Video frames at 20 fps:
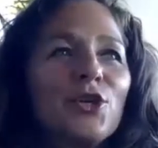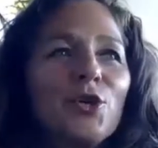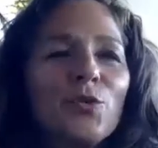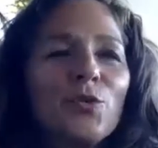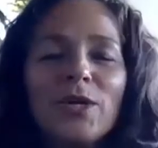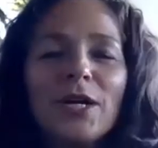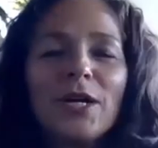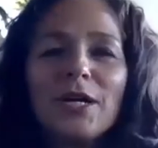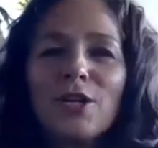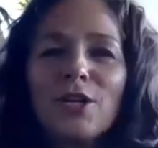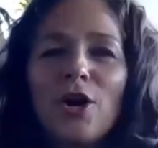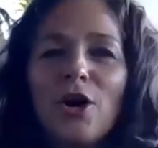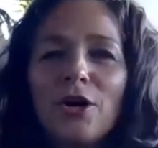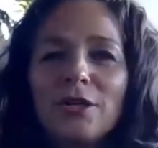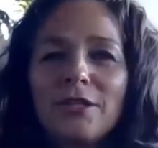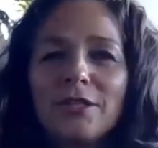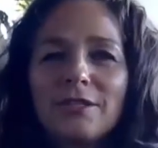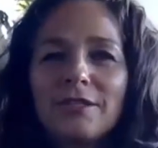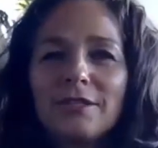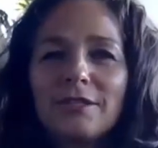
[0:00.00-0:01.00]
we are
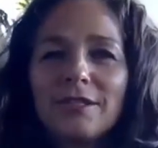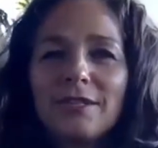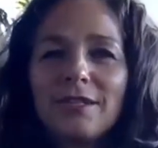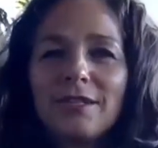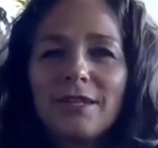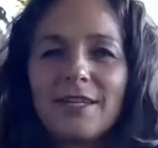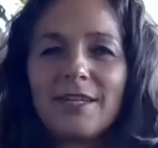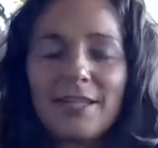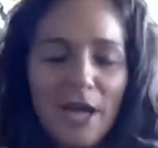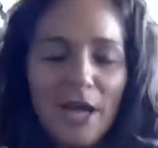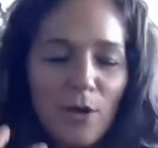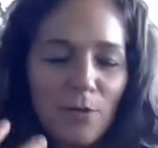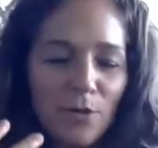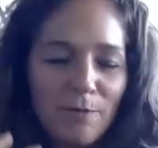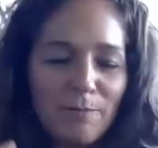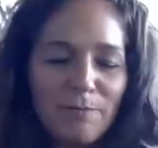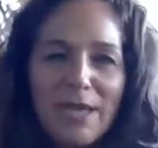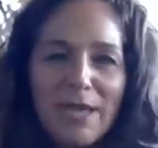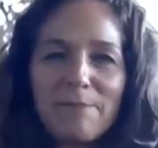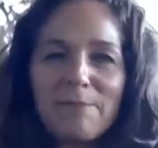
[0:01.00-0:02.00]
not in
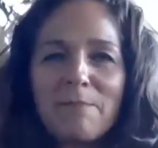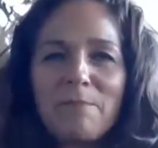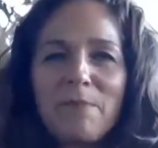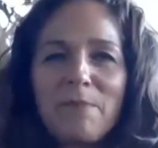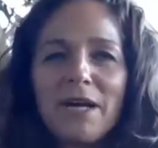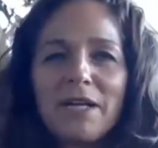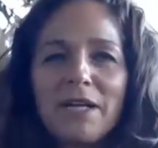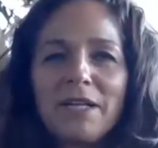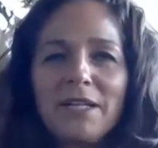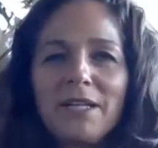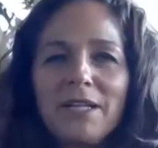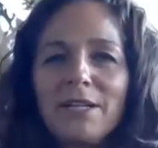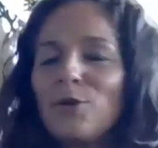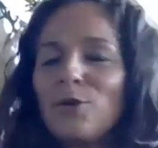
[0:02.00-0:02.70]
our baby body